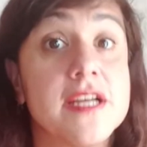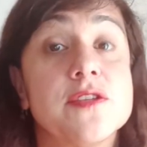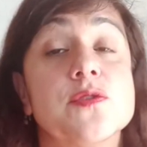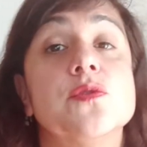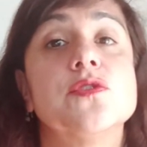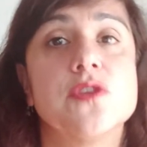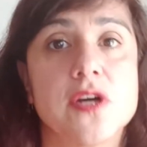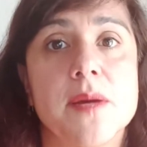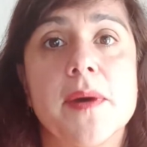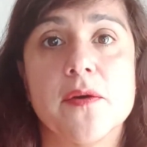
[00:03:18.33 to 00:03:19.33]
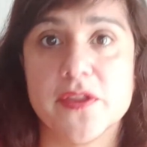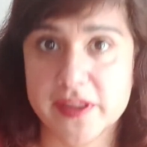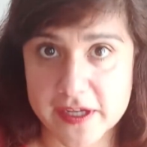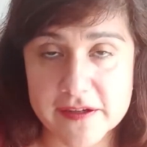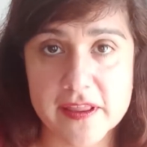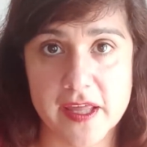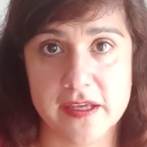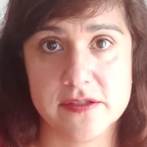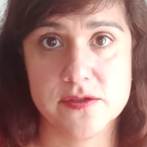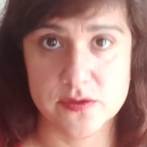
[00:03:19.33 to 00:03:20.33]
to talk about their
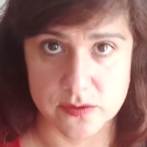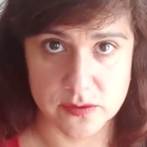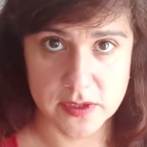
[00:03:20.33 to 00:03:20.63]
day too.